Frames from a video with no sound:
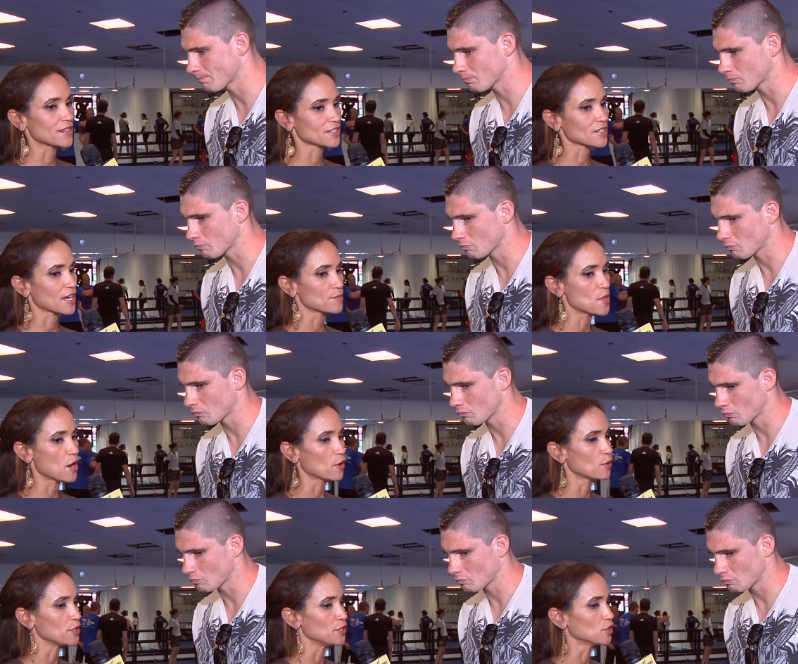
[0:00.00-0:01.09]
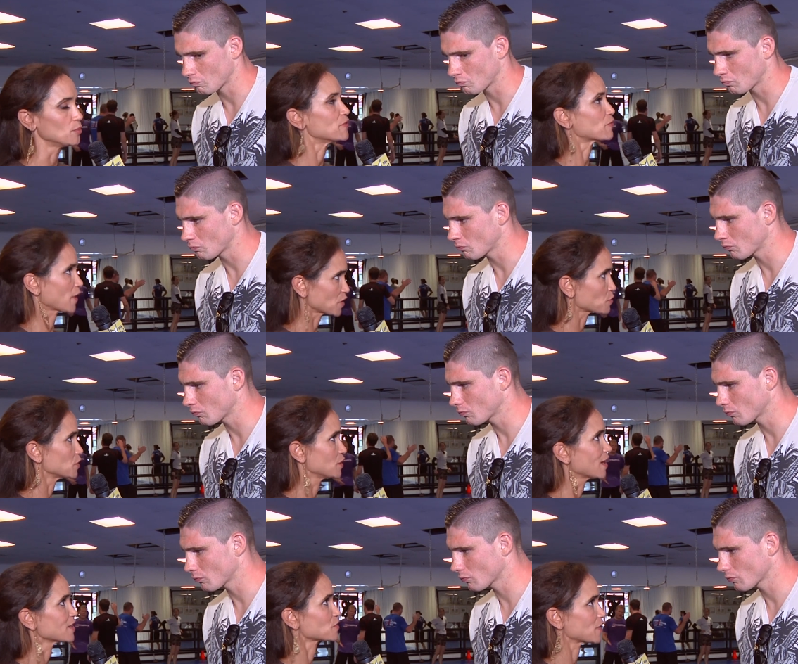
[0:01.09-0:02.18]
Speaker 1: this time though, you'll be fresh when you
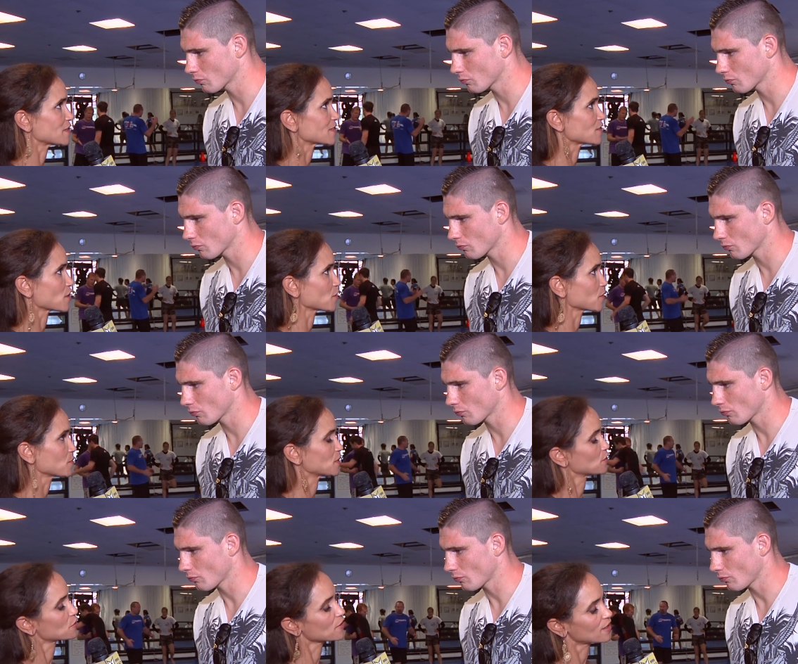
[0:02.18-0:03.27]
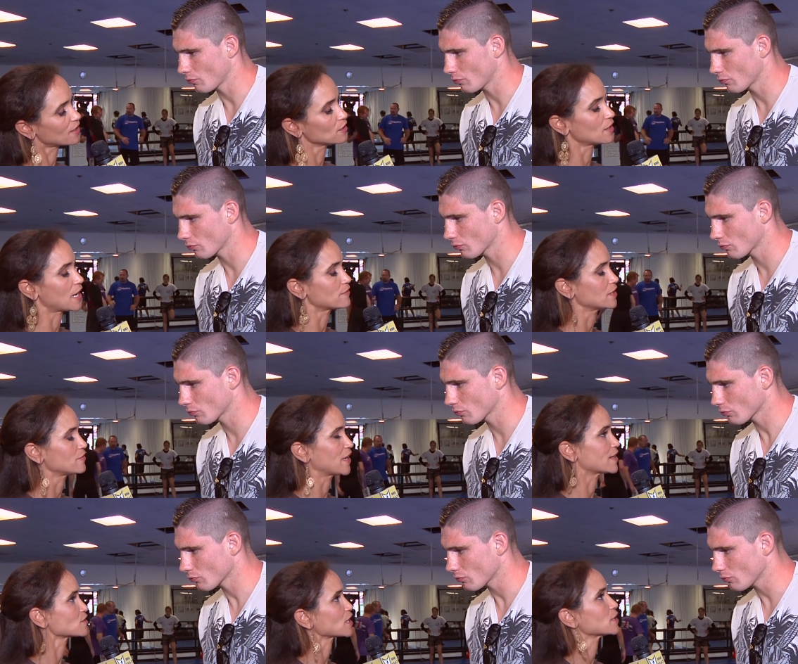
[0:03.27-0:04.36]
guys face each other. But do you think you'll have the
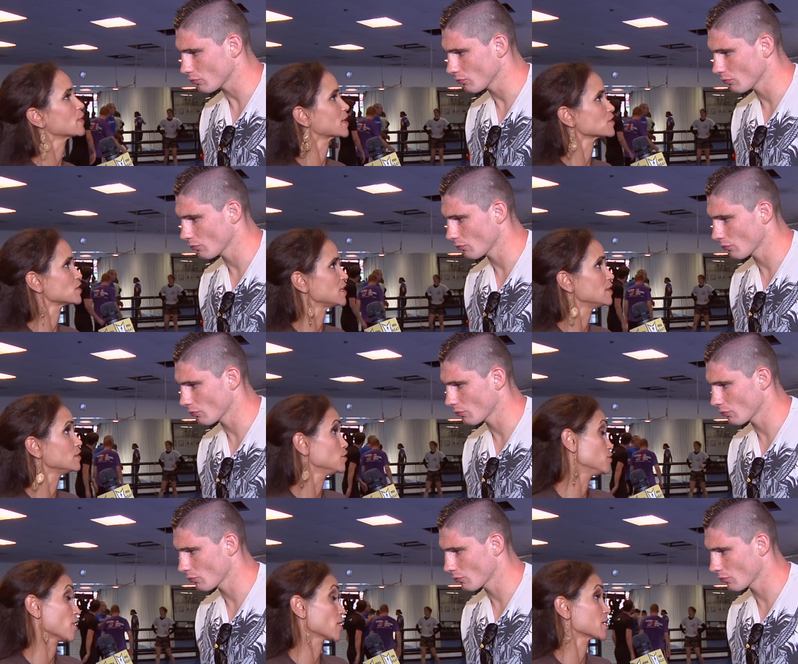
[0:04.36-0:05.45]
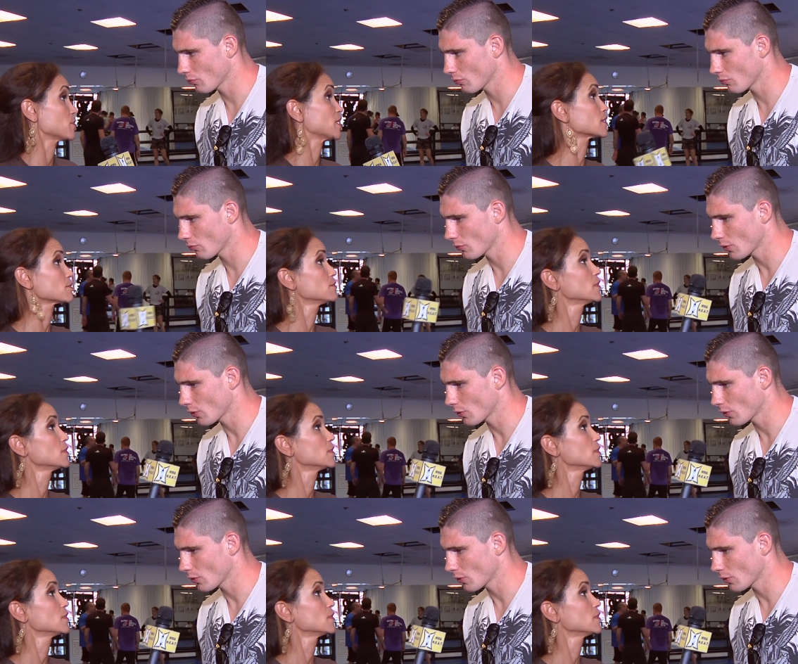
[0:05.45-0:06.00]
advantage anyway because you you've already beaten him?